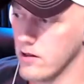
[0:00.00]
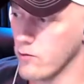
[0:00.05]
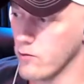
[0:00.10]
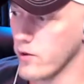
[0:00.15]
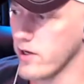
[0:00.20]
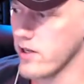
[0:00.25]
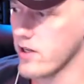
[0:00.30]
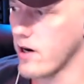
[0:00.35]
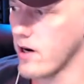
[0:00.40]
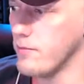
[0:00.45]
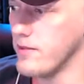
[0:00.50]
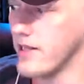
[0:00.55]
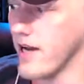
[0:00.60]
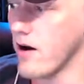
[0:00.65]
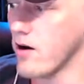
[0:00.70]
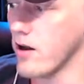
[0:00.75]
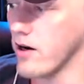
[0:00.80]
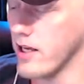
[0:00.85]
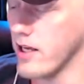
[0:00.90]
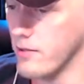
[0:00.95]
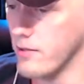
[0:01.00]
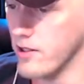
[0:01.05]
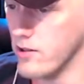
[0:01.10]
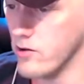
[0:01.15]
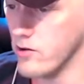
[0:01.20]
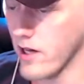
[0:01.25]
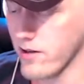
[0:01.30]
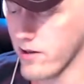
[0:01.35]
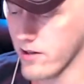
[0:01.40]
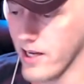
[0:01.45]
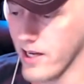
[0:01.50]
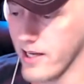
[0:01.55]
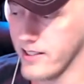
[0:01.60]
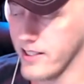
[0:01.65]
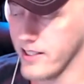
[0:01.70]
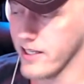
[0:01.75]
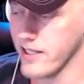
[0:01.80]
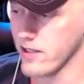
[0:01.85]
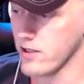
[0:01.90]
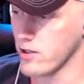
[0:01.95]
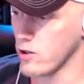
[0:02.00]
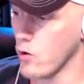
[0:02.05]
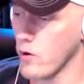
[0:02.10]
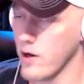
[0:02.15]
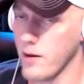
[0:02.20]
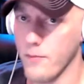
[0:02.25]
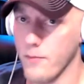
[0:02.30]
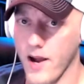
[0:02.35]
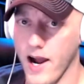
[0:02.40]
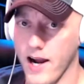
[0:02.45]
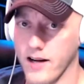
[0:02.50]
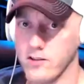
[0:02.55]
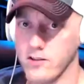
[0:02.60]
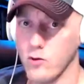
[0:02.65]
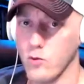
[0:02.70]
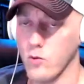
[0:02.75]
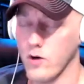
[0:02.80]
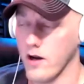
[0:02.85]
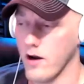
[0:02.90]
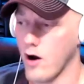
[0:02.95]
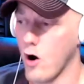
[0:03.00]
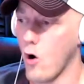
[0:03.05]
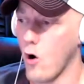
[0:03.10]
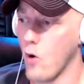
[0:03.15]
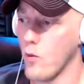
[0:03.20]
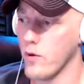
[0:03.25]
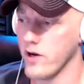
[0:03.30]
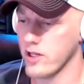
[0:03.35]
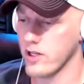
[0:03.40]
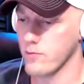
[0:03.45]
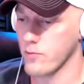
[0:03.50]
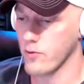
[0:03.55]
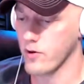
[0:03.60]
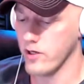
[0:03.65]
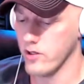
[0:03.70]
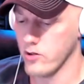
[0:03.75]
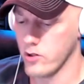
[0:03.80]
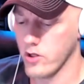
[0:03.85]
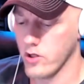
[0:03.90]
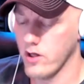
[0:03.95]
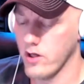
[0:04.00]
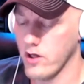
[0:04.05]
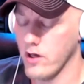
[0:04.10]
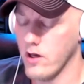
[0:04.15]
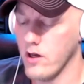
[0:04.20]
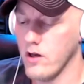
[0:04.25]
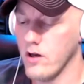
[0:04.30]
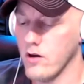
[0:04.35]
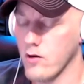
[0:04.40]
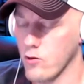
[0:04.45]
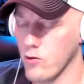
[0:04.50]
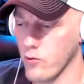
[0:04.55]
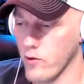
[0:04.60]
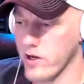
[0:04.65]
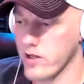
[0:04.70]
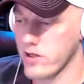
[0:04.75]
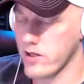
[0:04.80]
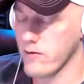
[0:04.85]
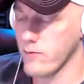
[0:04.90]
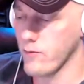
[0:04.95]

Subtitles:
The reason I'm down on him in 2019 is going back to what I always preach, risk